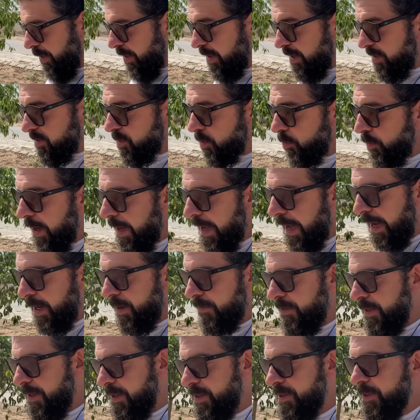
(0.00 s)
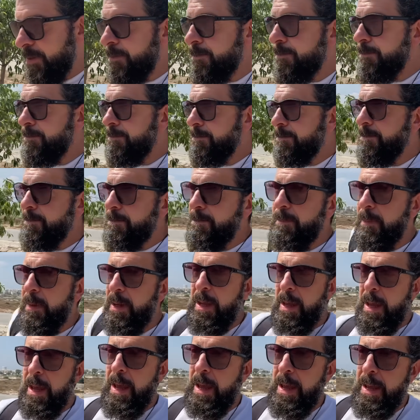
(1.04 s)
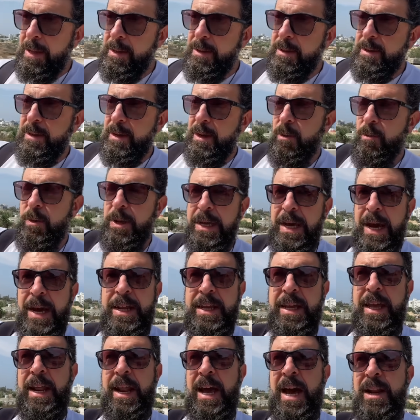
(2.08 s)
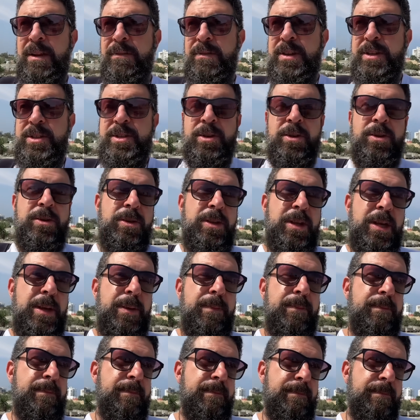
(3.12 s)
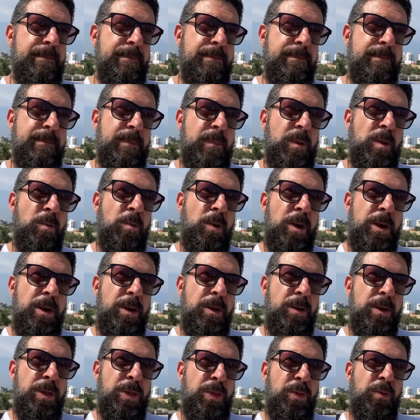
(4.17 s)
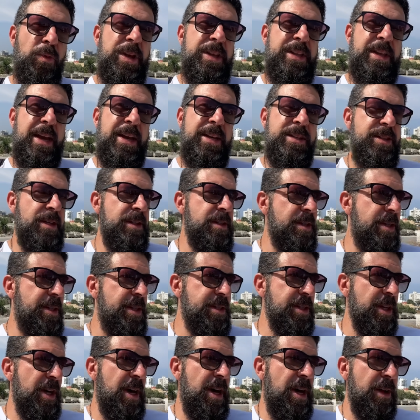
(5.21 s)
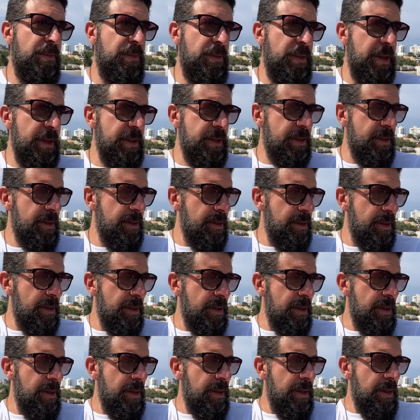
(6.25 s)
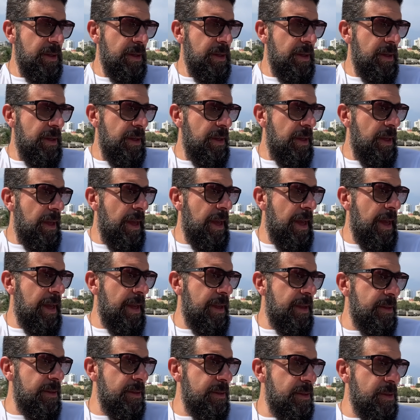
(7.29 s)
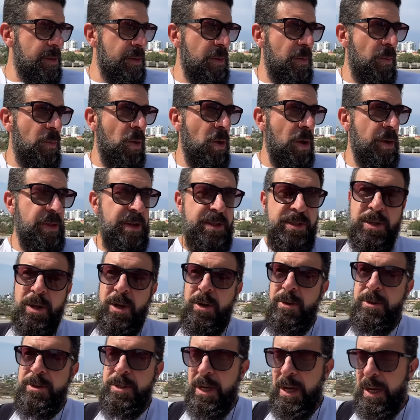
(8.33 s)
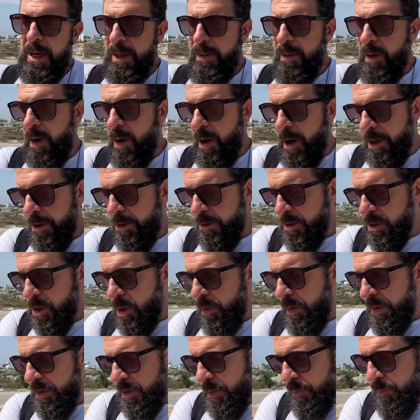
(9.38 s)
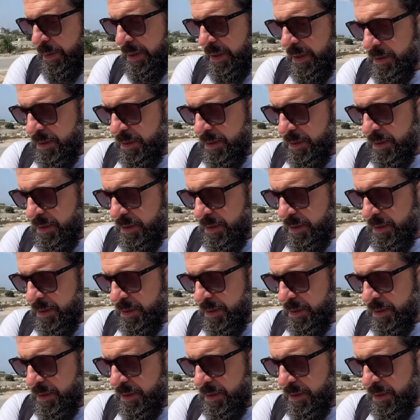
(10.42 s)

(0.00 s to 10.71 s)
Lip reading: it is the way out of this. And we got to get out of this early. We're 3 days into this conflict. And the more this goes on, the harder it's going to be